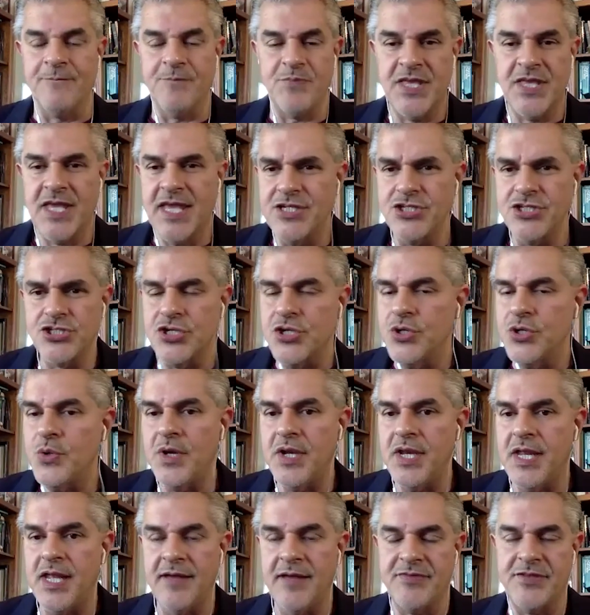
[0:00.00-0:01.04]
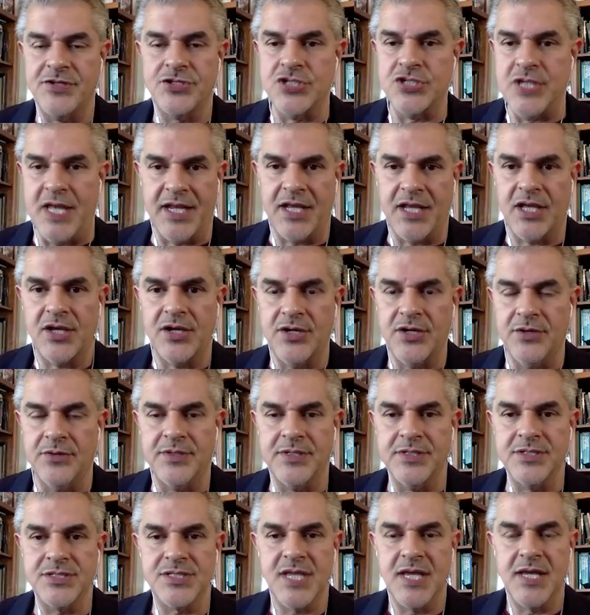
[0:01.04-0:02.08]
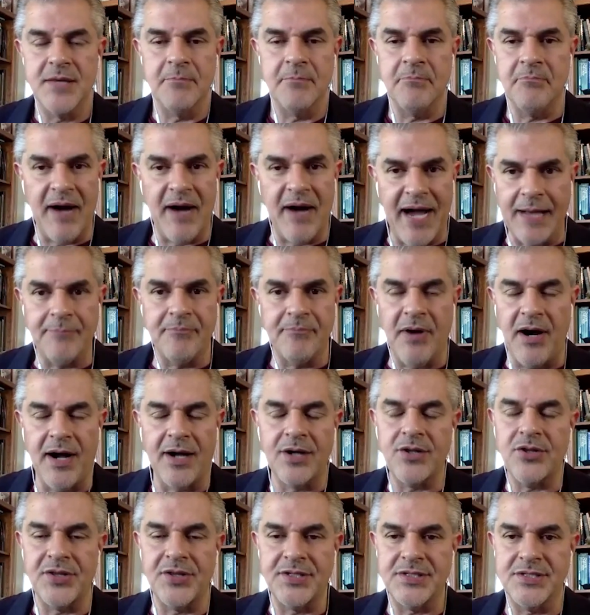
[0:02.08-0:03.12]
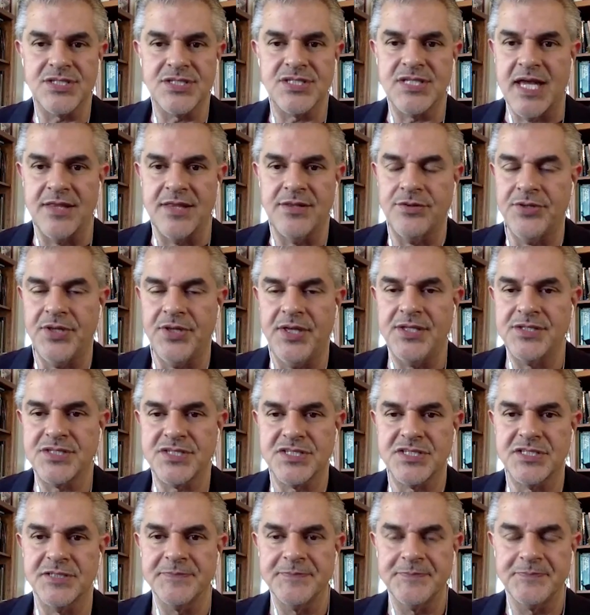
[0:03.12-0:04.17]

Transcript: The ingenuity of the genetic code is mind-boggling to say the least